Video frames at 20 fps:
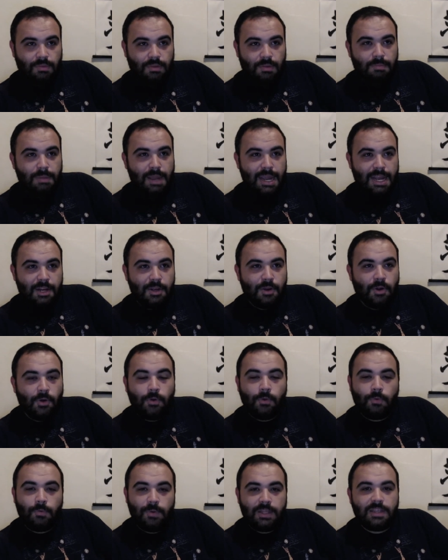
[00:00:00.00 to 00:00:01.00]
the main
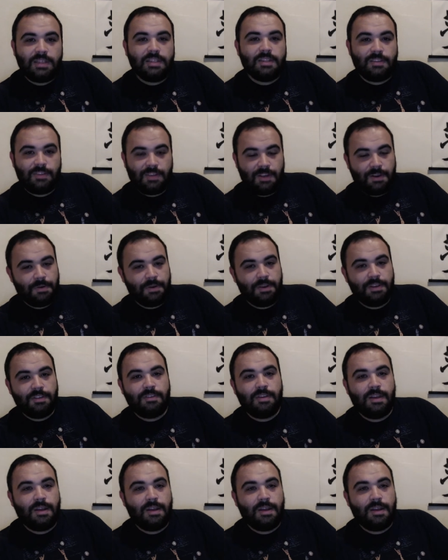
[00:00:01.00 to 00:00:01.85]
goal with this series.